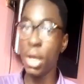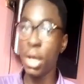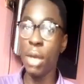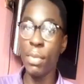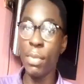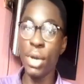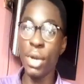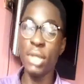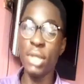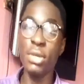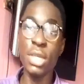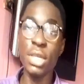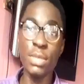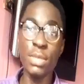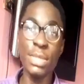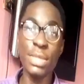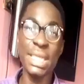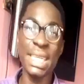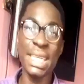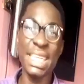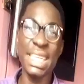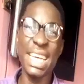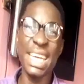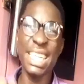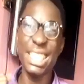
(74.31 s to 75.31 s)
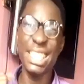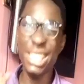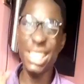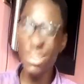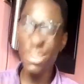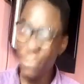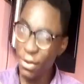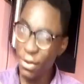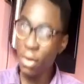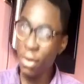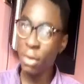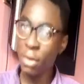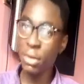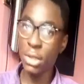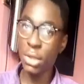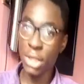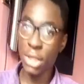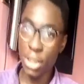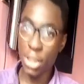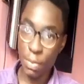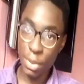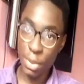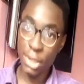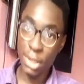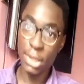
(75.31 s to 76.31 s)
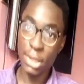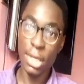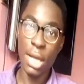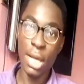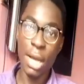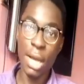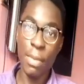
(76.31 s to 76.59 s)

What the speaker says: but it just means that they are difficult to separate.